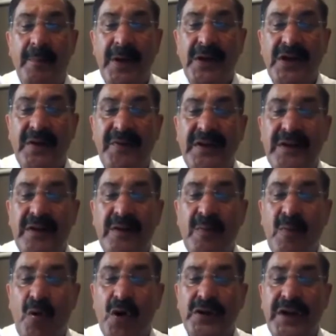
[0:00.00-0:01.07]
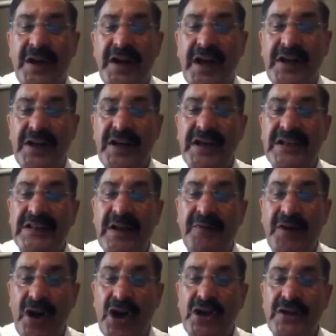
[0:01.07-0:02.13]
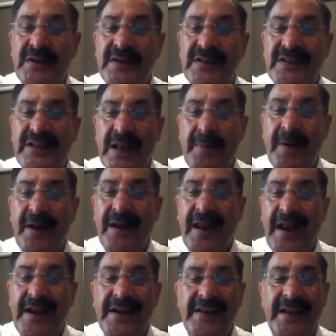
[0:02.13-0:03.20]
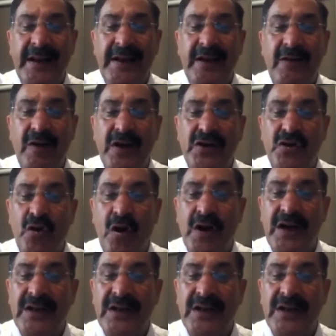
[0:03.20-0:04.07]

Patient with more than 18 years of age, stable LDL cholesterol